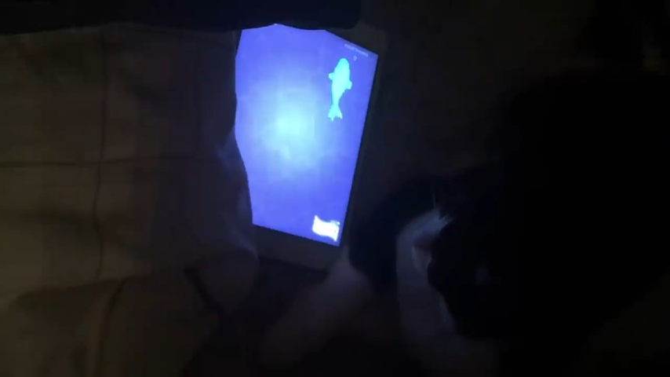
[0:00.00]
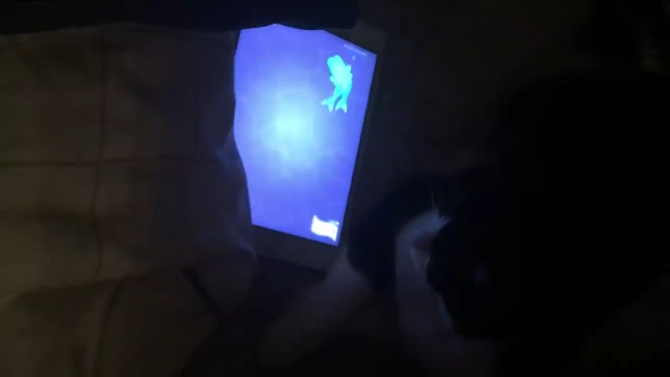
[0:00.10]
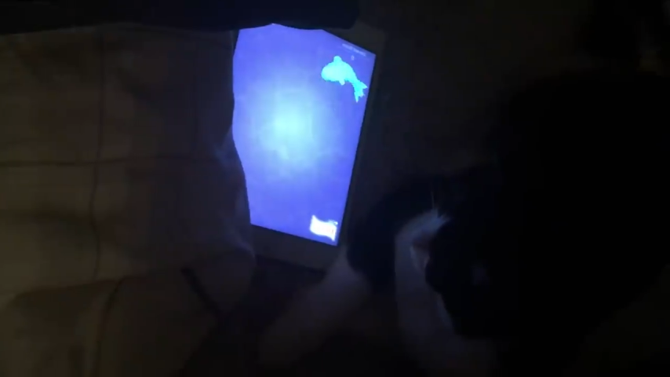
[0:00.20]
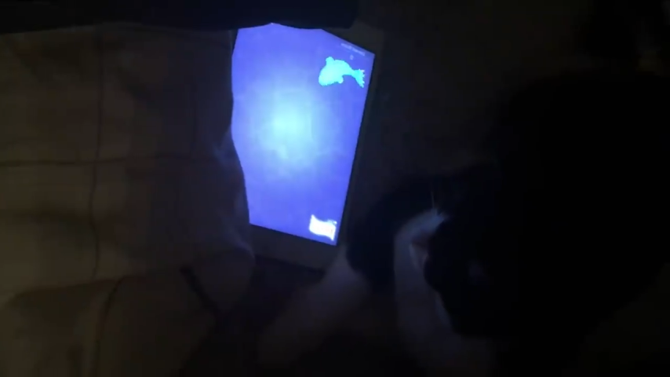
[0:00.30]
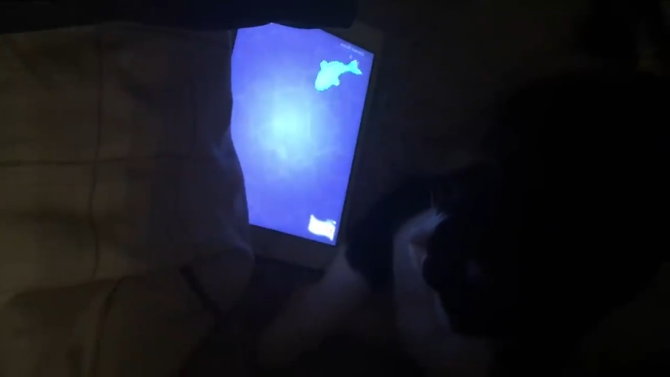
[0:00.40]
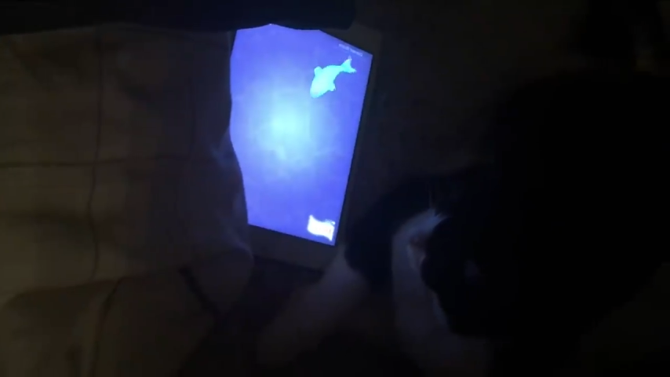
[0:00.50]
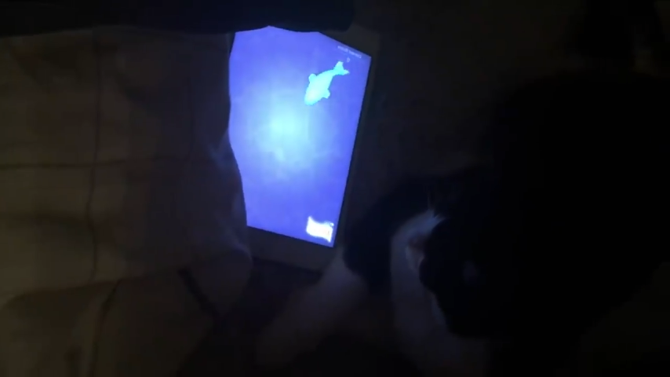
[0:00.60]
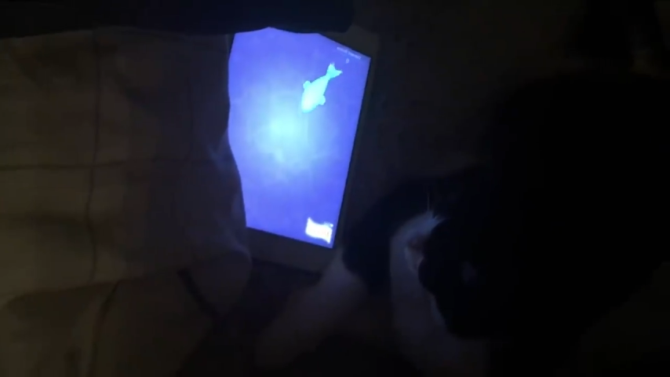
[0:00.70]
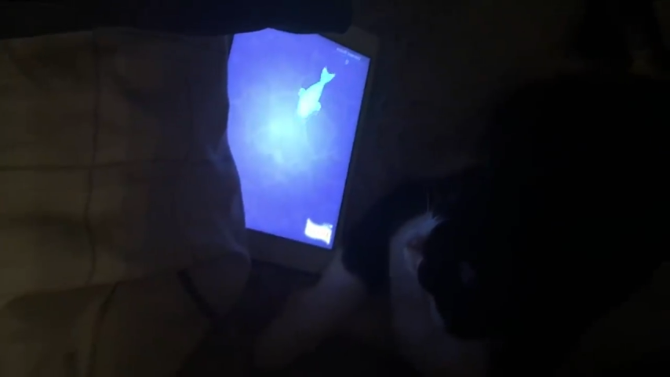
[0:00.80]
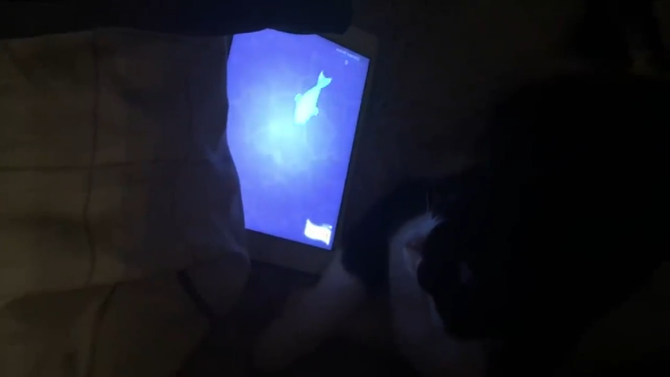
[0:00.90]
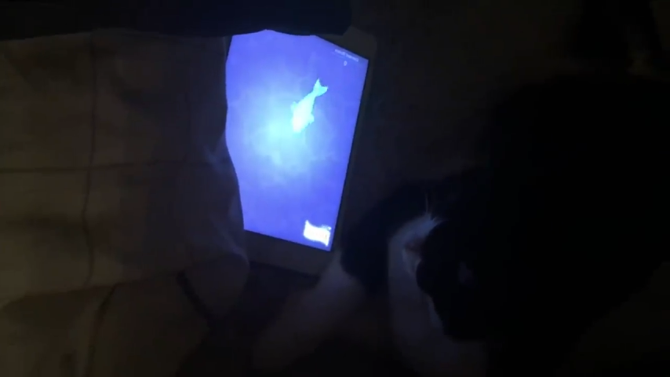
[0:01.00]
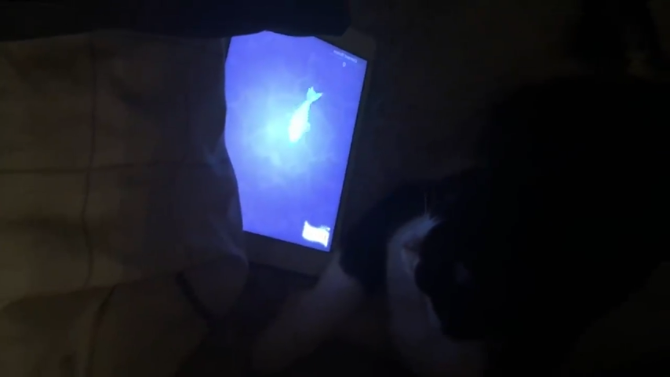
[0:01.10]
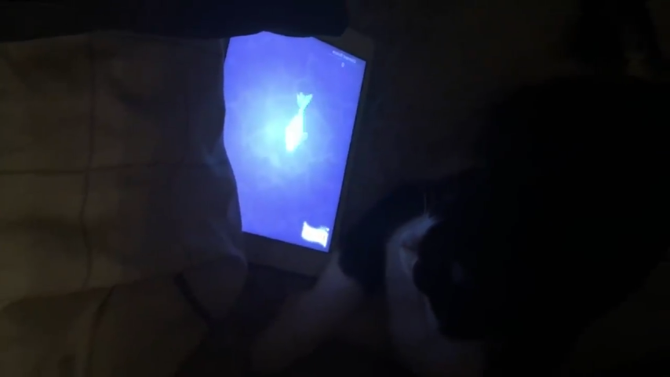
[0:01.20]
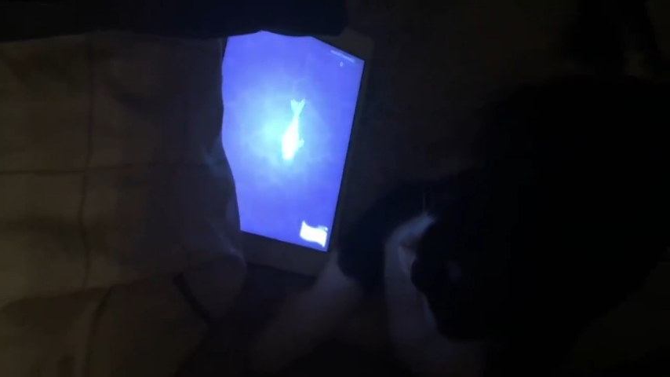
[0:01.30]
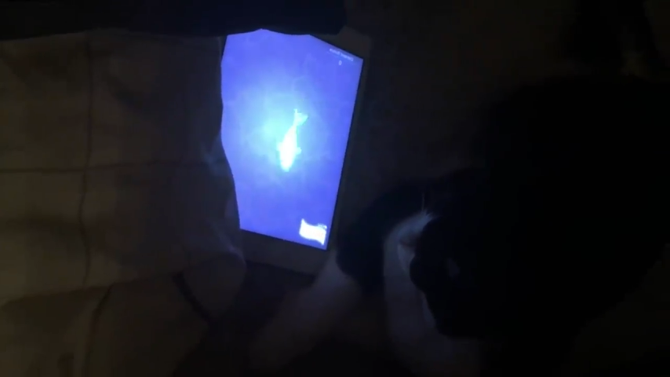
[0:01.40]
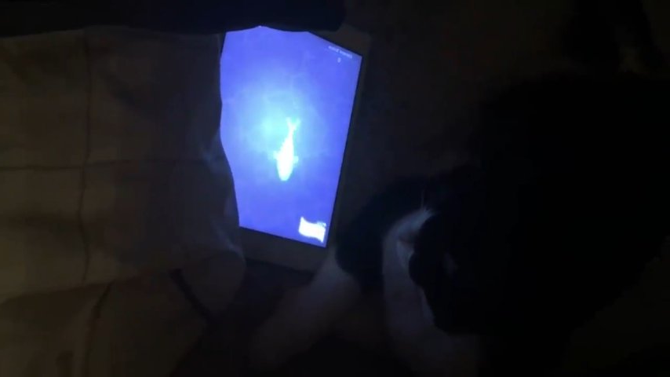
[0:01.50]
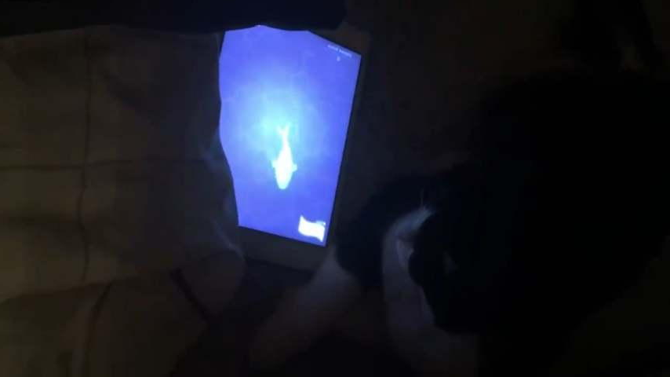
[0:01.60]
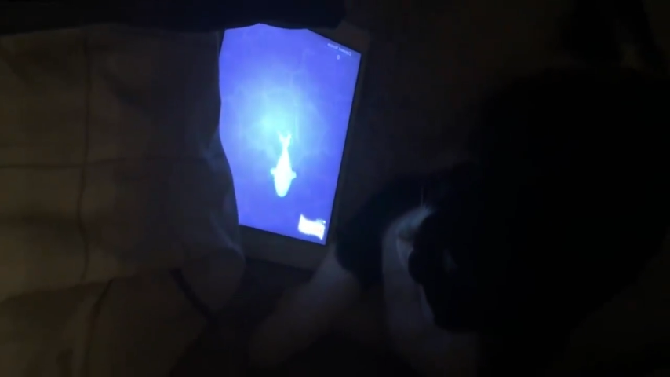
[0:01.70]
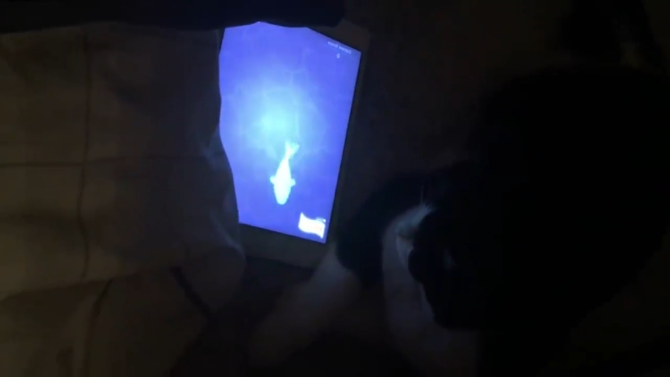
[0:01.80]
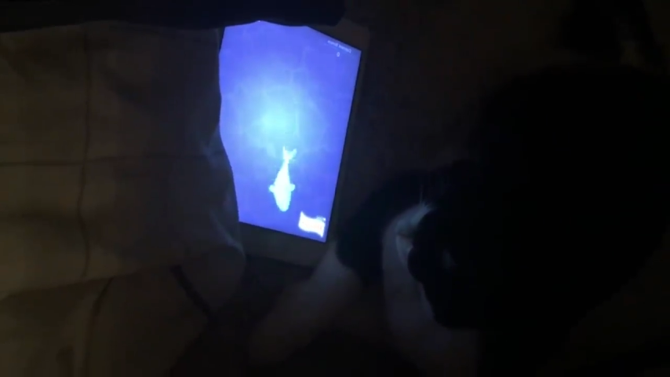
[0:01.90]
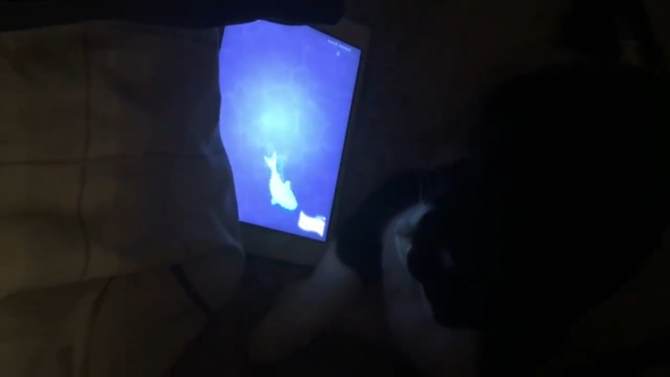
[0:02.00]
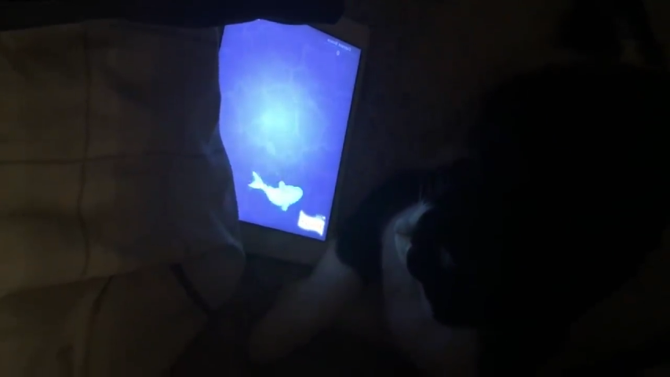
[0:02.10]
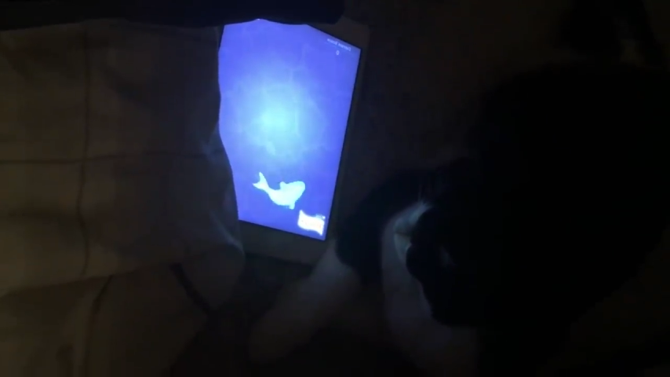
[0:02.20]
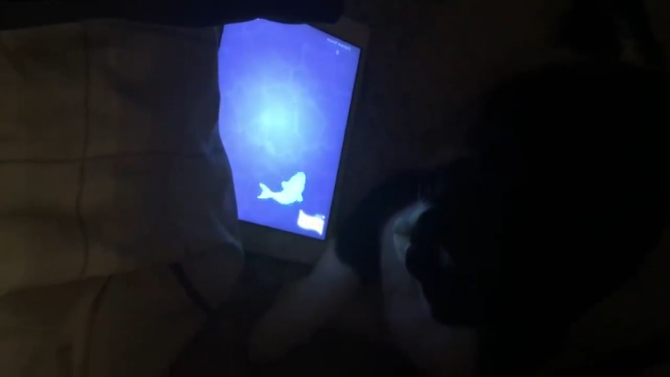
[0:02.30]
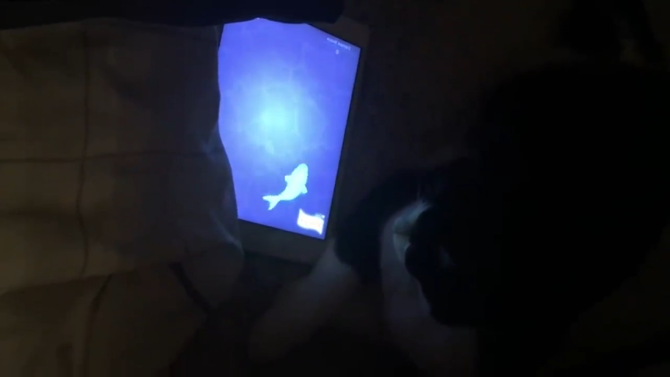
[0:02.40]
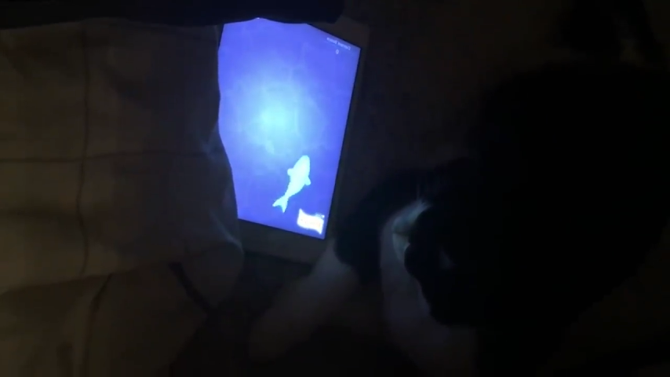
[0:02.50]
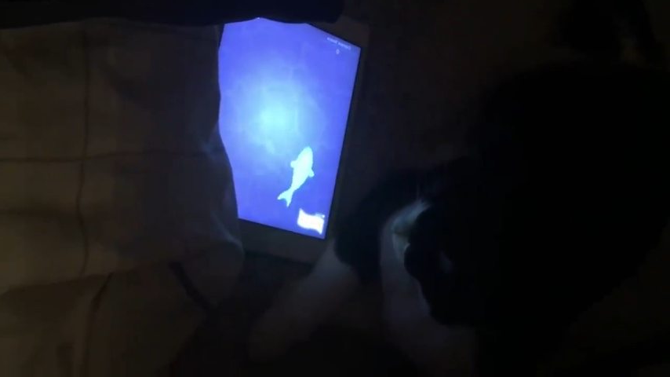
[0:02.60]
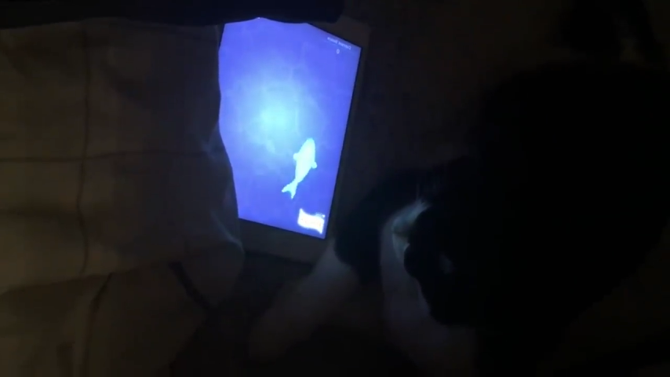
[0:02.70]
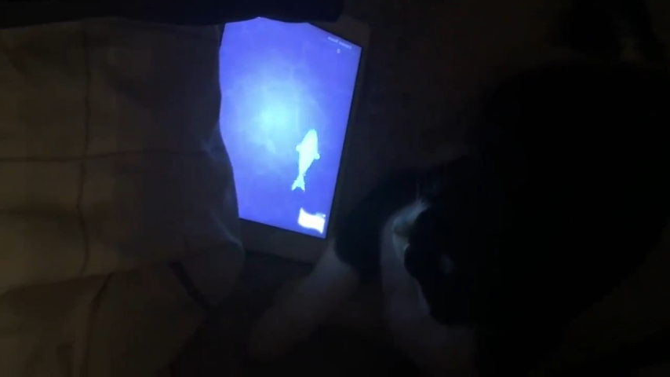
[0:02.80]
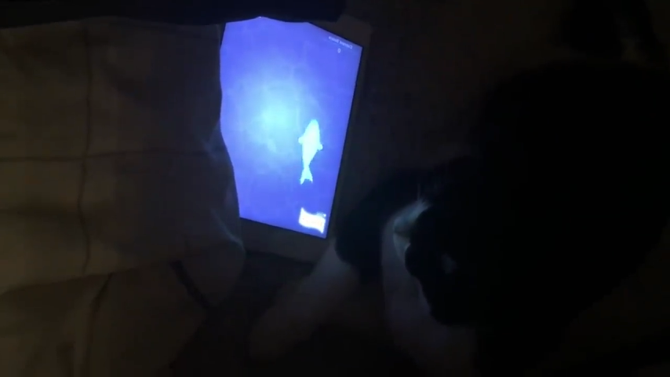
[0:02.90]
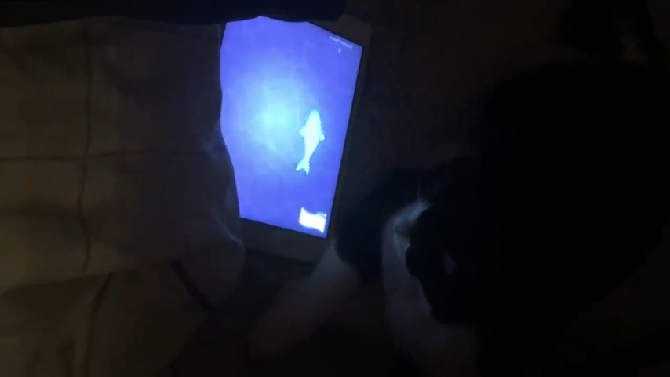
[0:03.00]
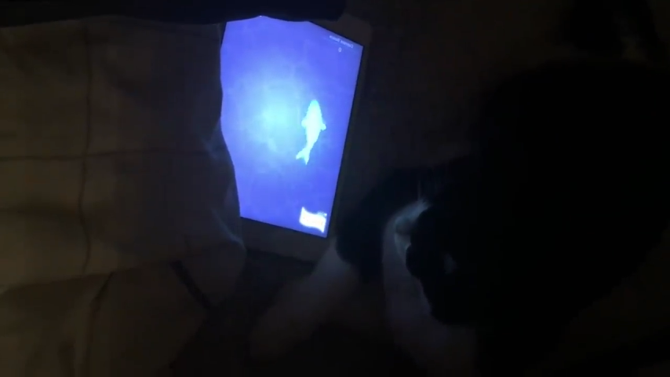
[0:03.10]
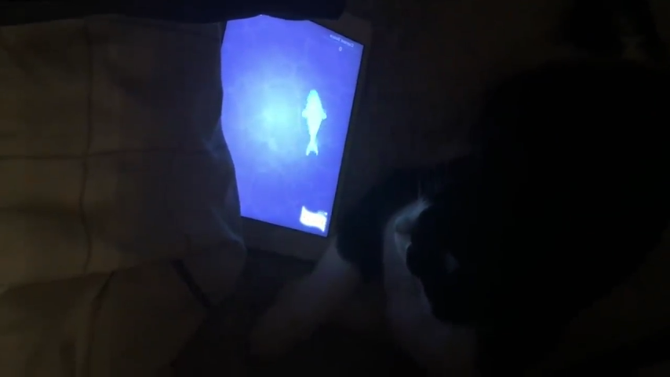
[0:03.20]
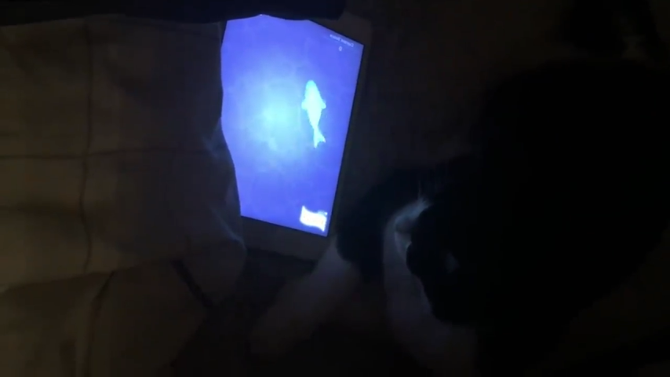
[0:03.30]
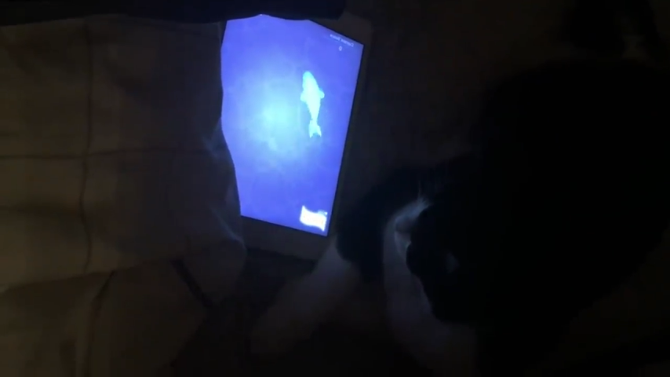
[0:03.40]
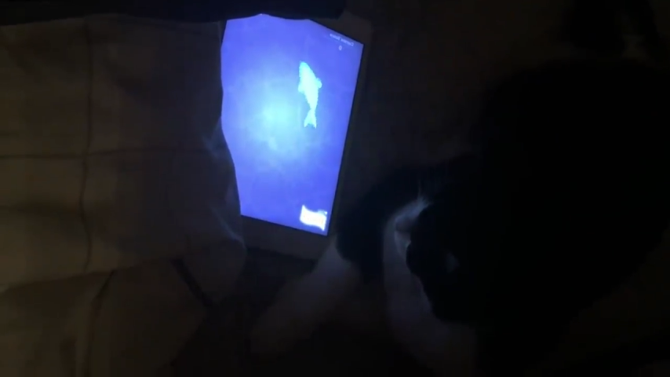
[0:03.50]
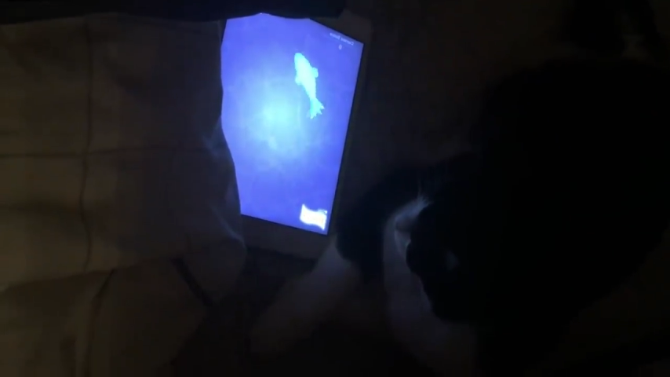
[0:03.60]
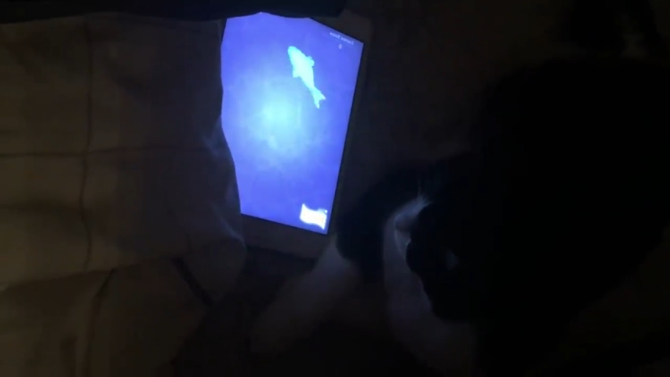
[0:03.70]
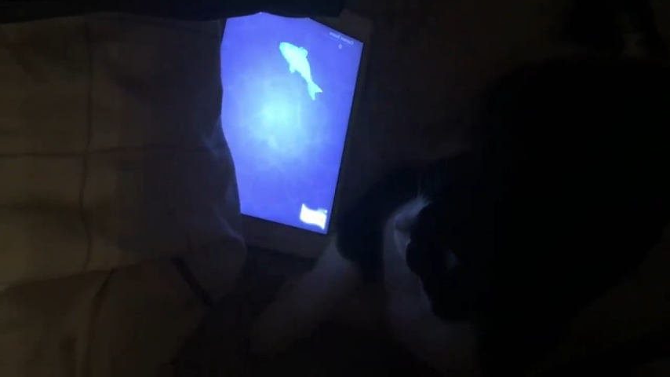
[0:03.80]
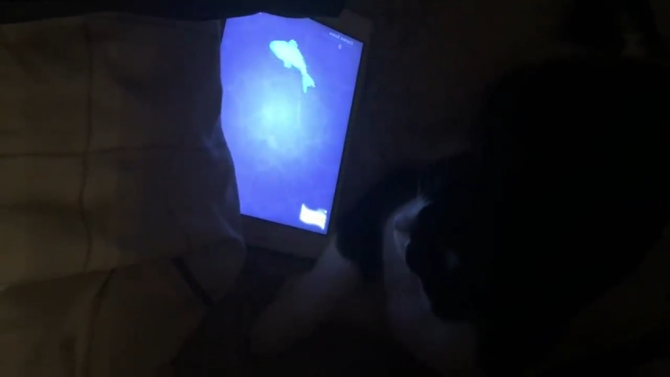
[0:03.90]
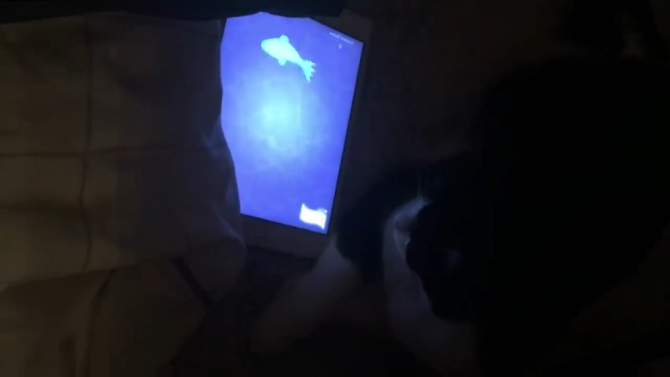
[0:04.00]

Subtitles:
Nobody's mouth can be seen.